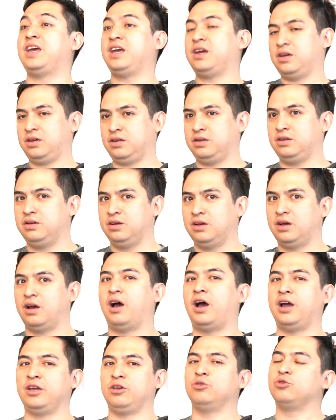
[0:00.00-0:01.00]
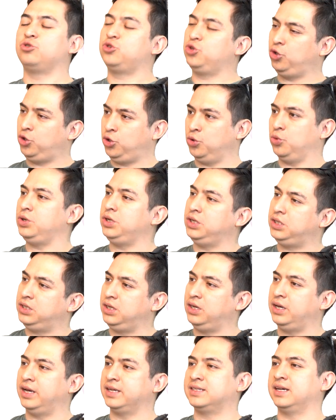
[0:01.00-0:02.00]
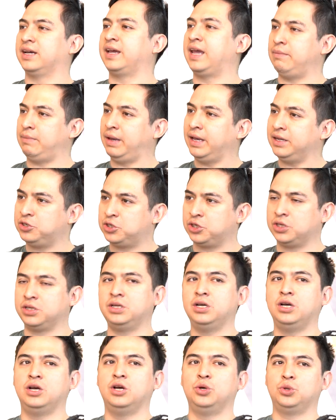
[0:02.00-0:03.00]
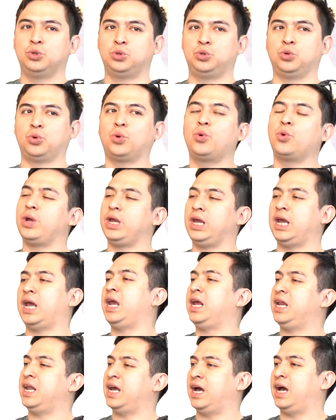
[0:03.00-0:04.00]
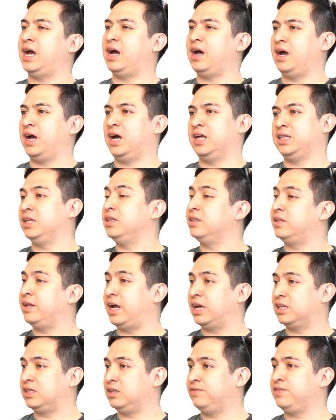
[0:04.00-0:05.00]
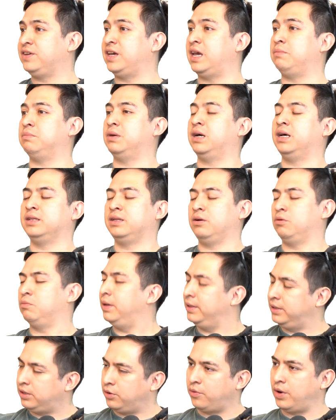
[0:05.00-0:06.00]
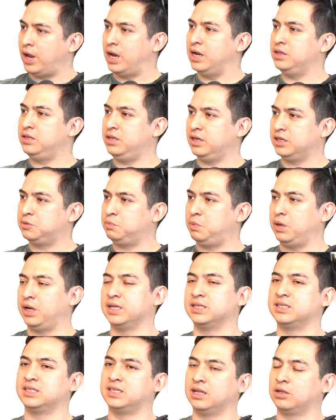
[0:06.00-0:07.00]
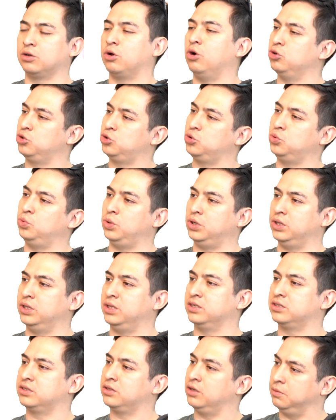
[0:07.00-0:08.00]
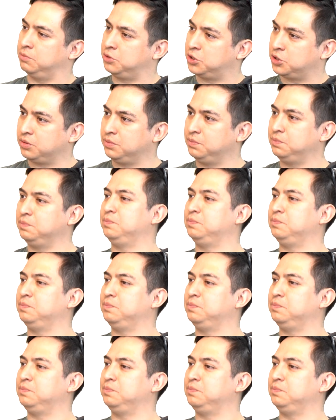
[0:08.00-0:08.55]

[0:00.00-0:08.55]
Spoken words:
Then I use Unity as a game engine to create the interactive game and the augmented reality experience that goes with the sculpture.